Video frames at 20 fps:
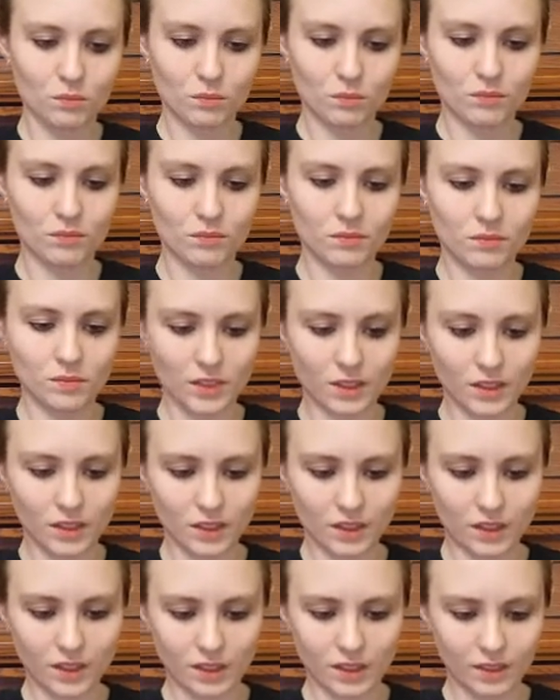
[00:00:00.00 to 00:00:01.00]

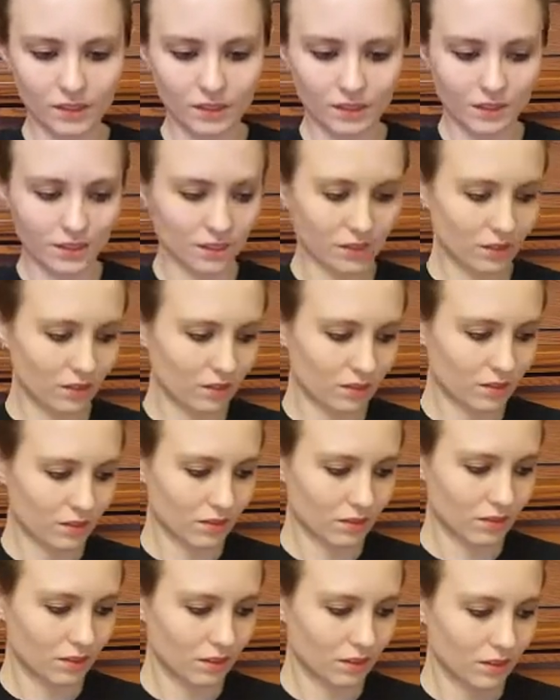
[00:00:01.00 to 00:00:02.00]
Alright, so
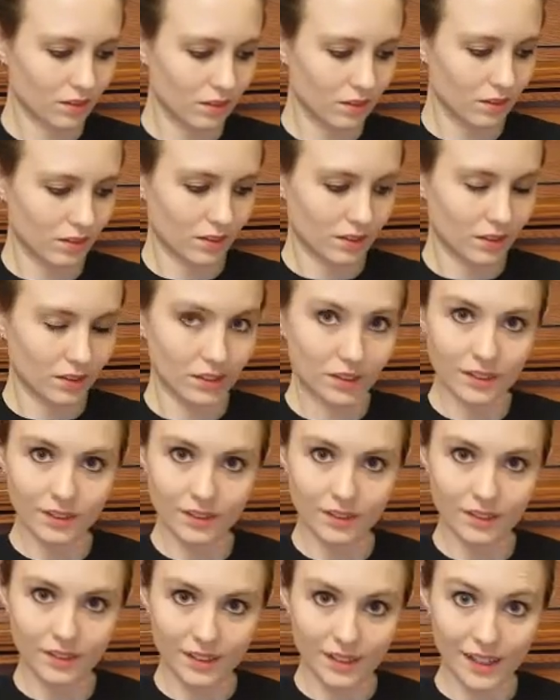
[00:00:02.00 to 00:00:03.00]

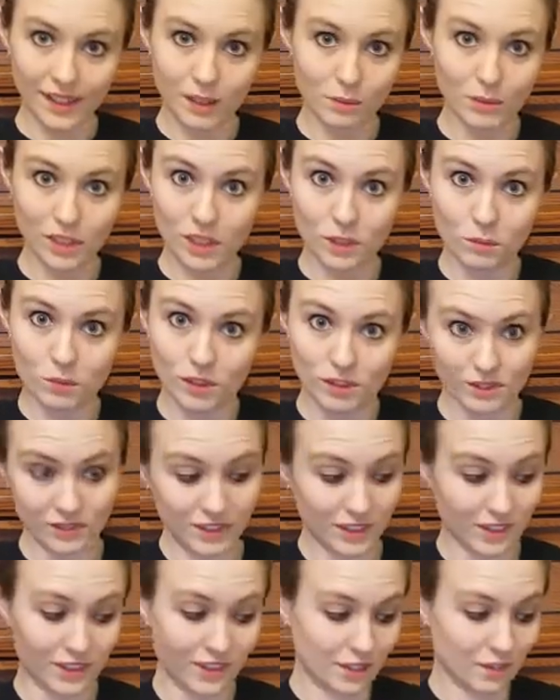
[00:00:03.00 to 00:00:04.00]
add a bigger ball of
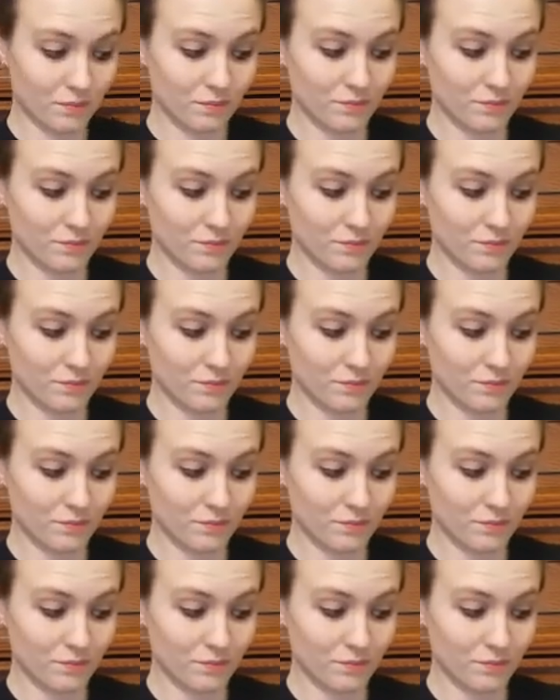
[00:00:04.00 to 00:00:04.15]
duct tape.